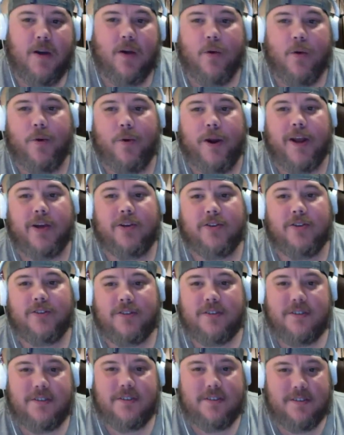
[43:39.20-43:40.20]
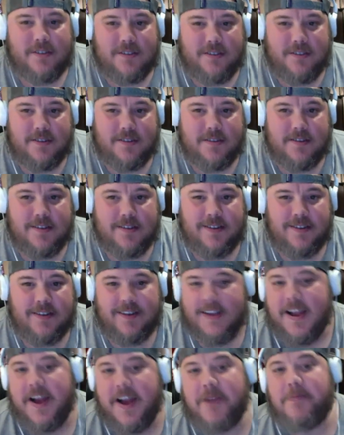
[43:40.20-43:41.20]
What else?
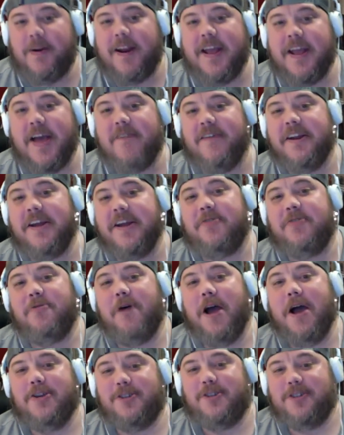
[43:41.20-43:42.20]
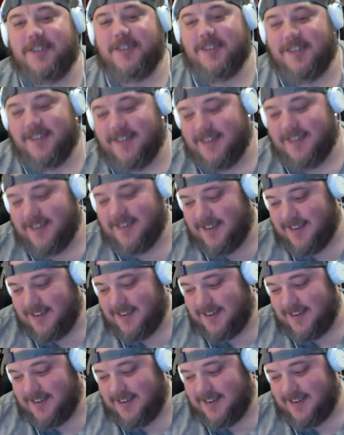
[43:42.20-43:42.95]
Anybody have any questions?